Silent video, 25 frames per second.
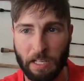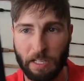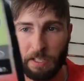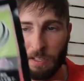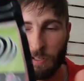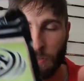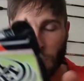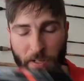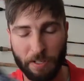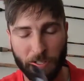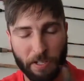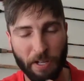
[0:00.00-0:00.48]

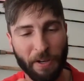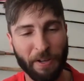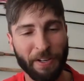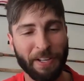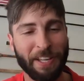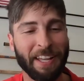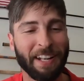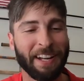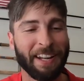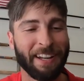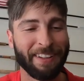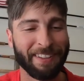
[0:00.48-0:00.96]
So I
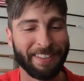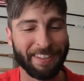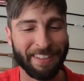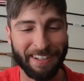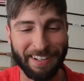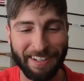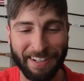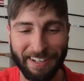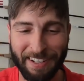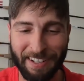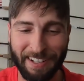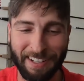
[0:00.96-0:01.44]
took it out
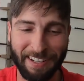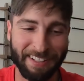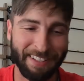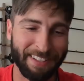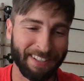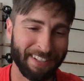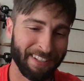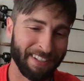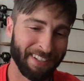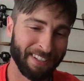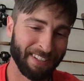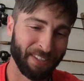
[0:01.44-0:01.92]
there.
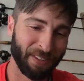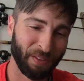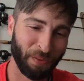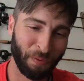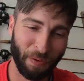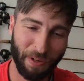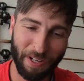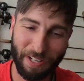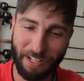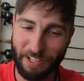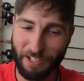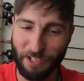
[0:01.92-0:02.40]
It's a
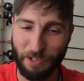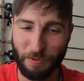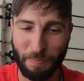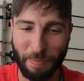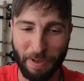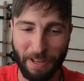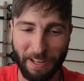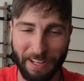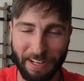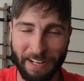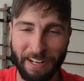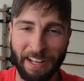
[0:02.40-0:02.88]
3-inch
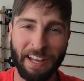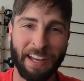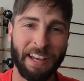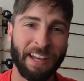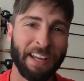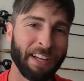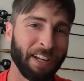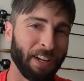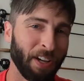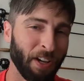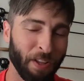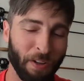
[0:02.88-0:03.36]
bait.
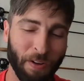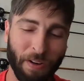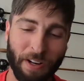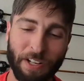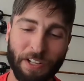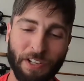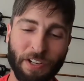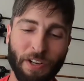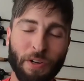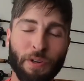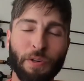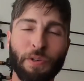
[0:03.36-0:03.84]
Color
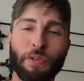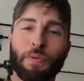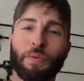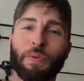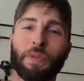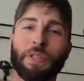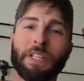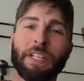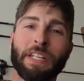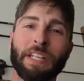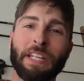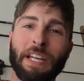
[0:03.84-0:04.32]
I chose
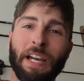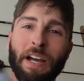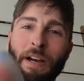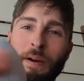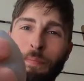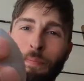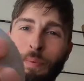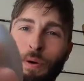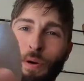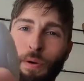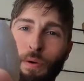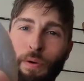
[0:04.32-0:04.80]
was
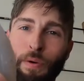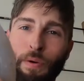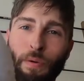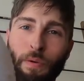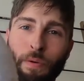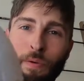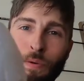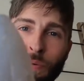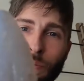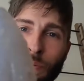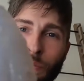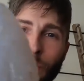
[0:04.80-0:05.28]
neon
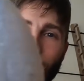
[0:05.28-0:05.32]
pearl.